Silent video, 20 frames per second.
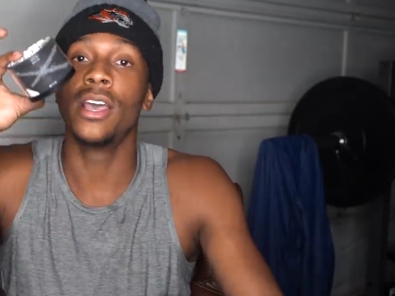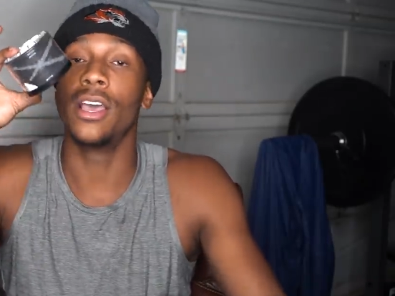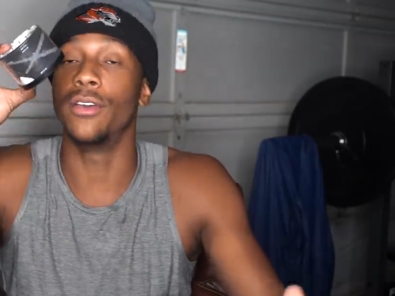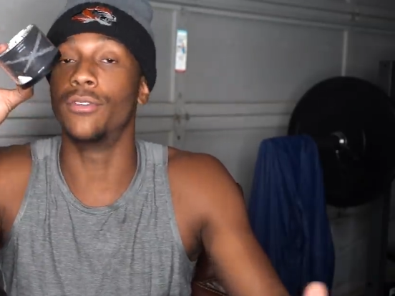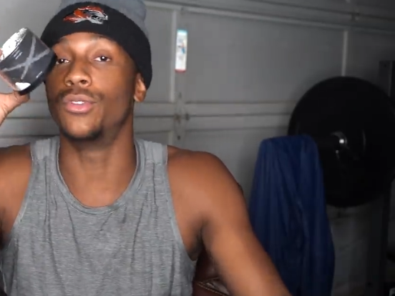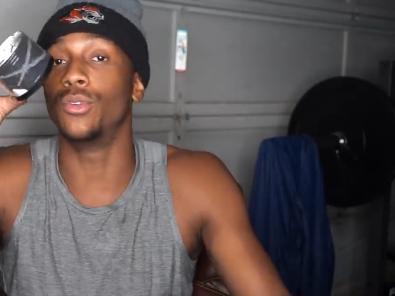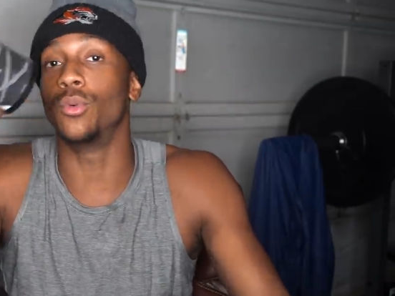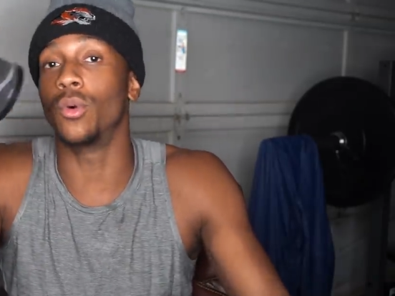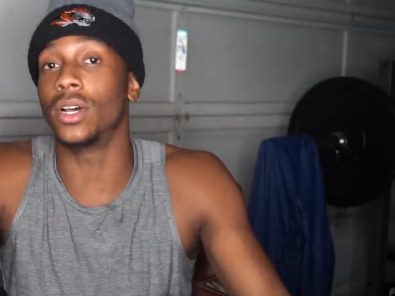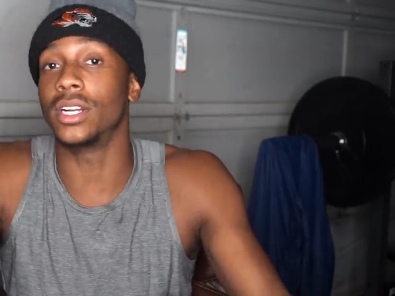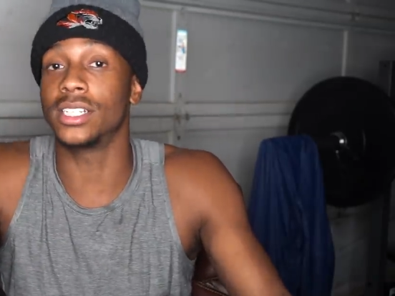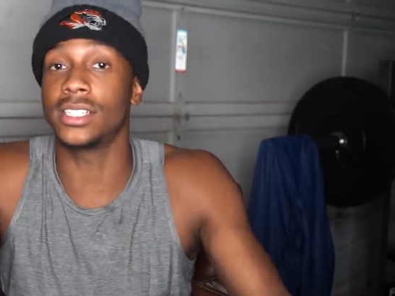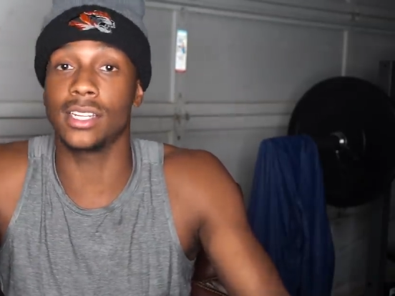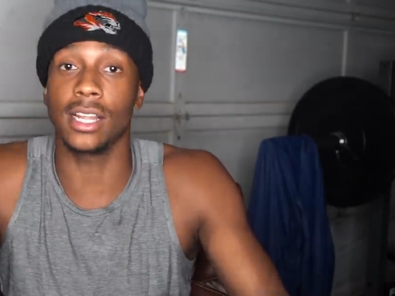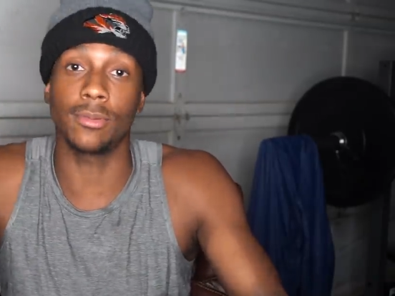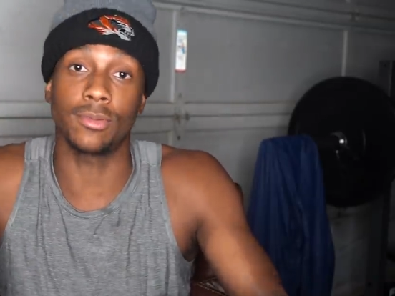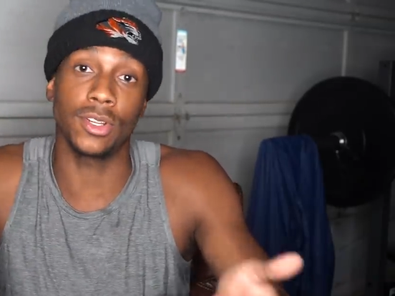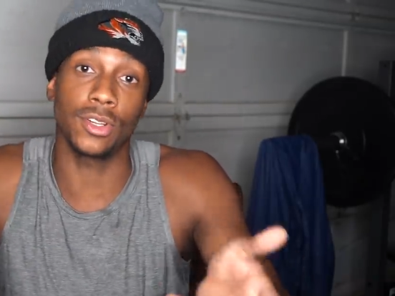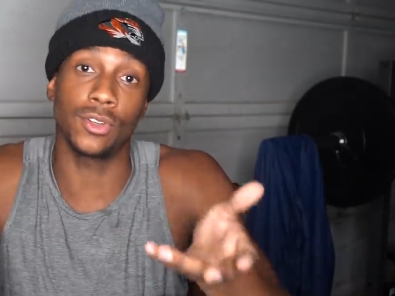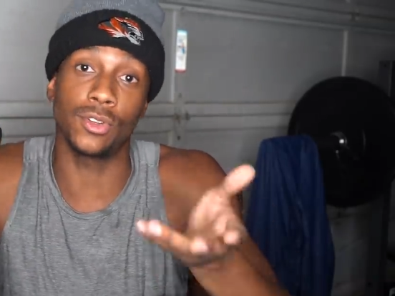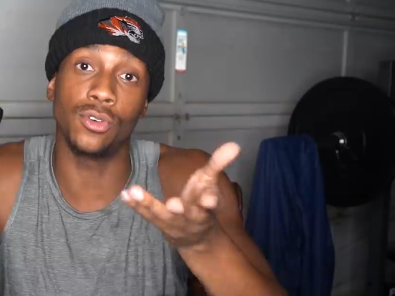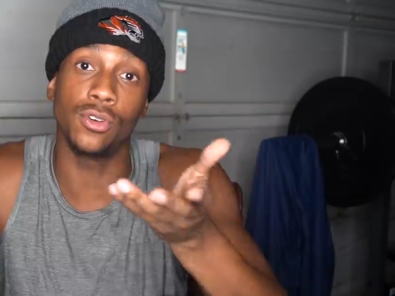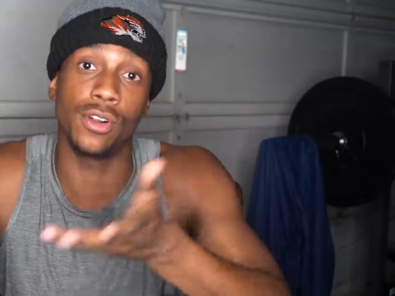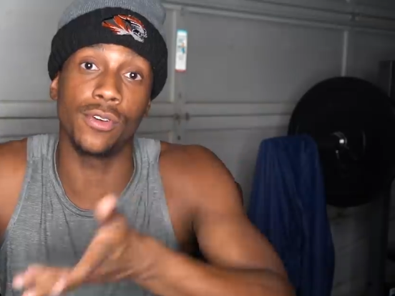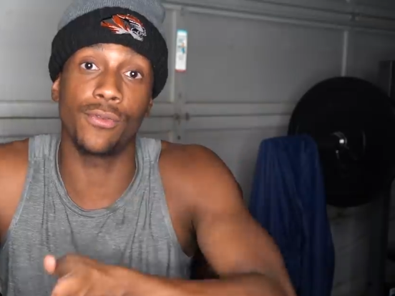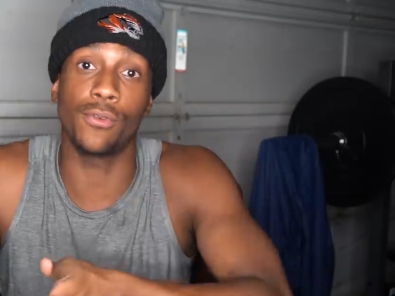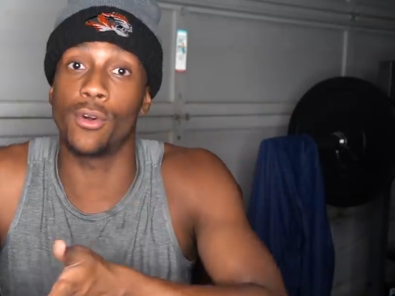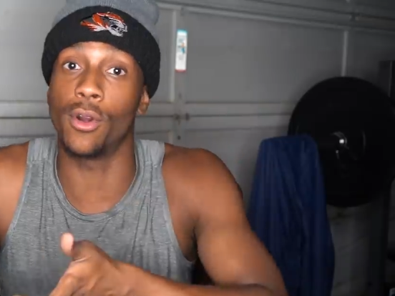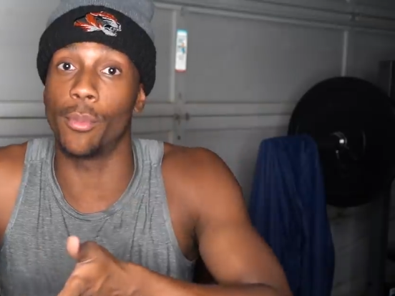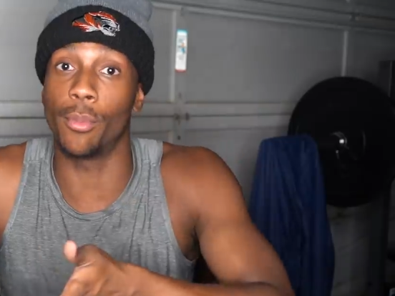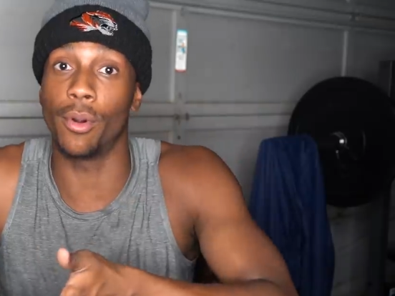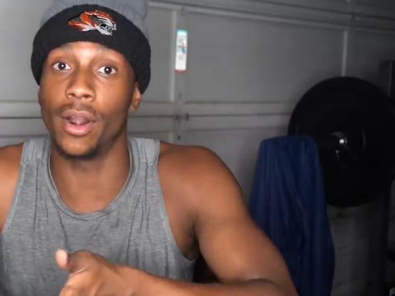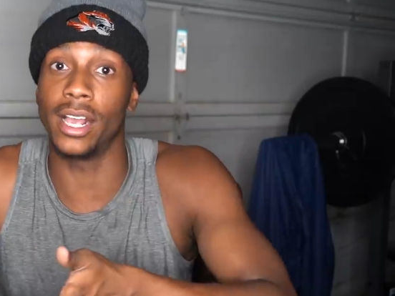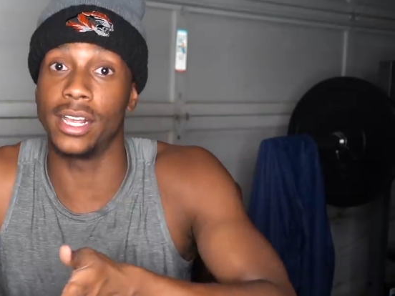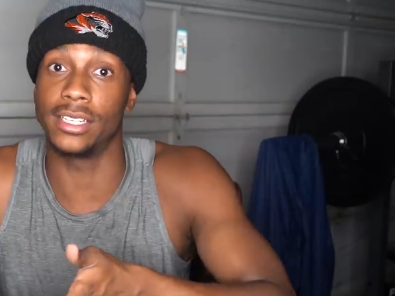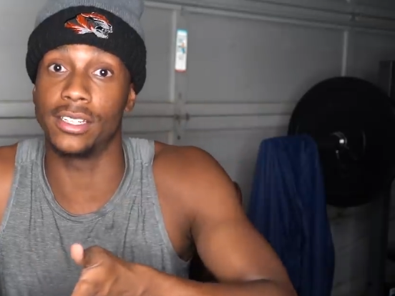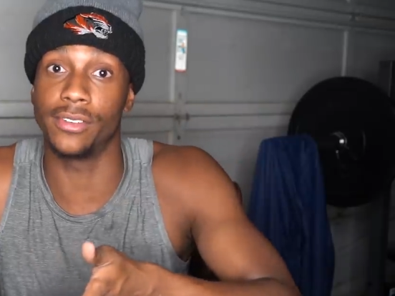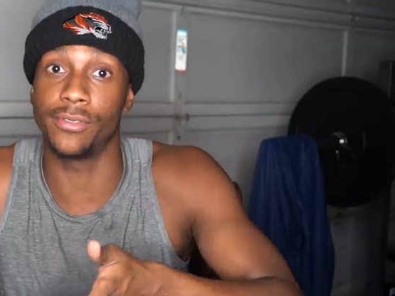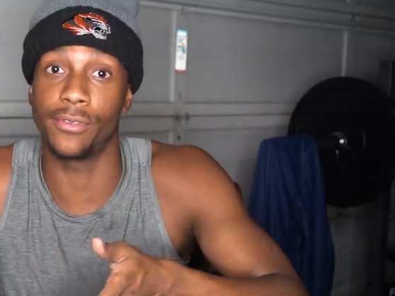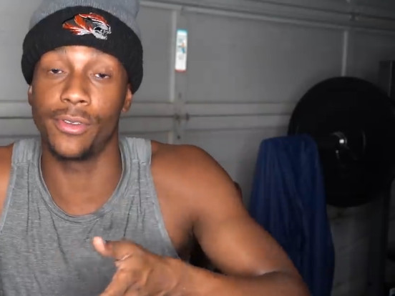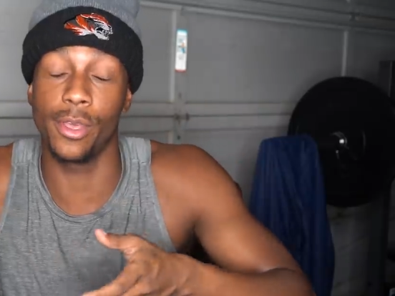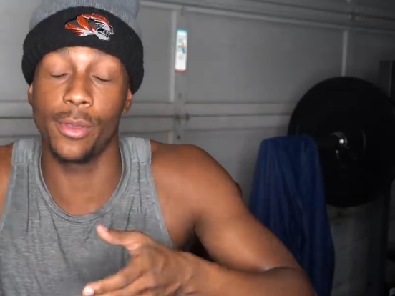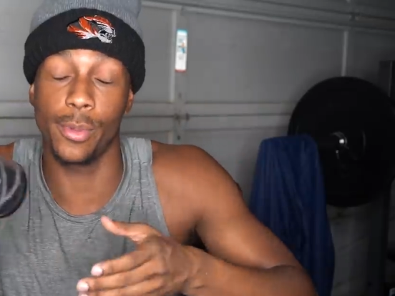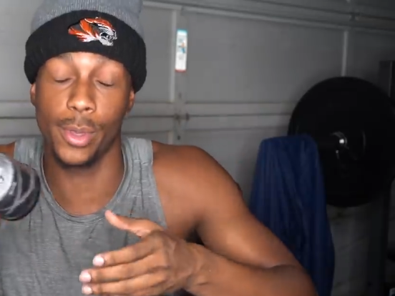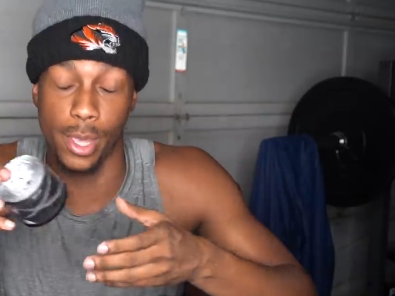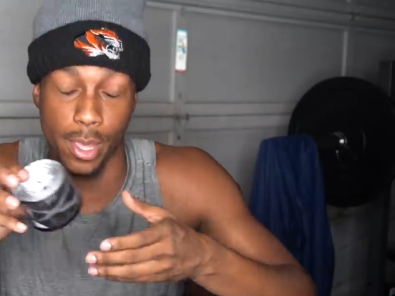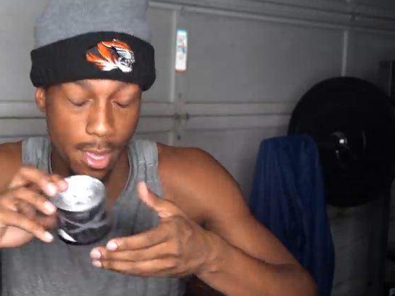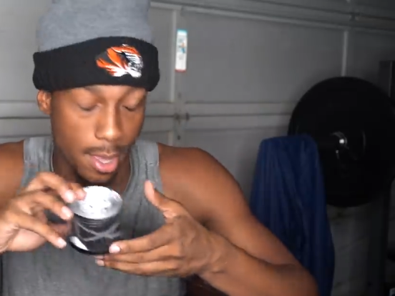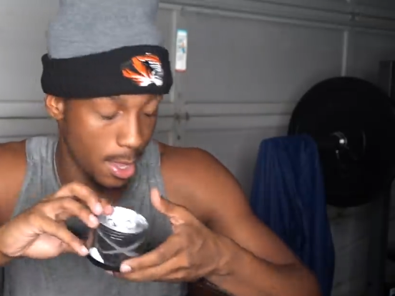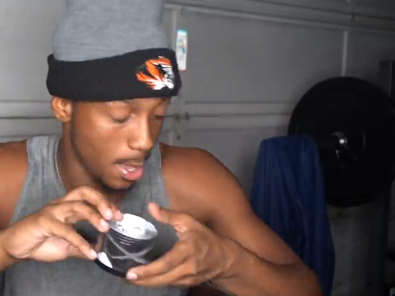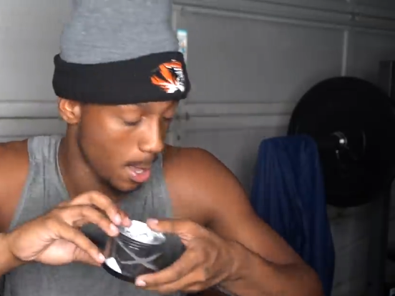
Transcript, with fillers: if you want to substitute it for a brace. You feel me?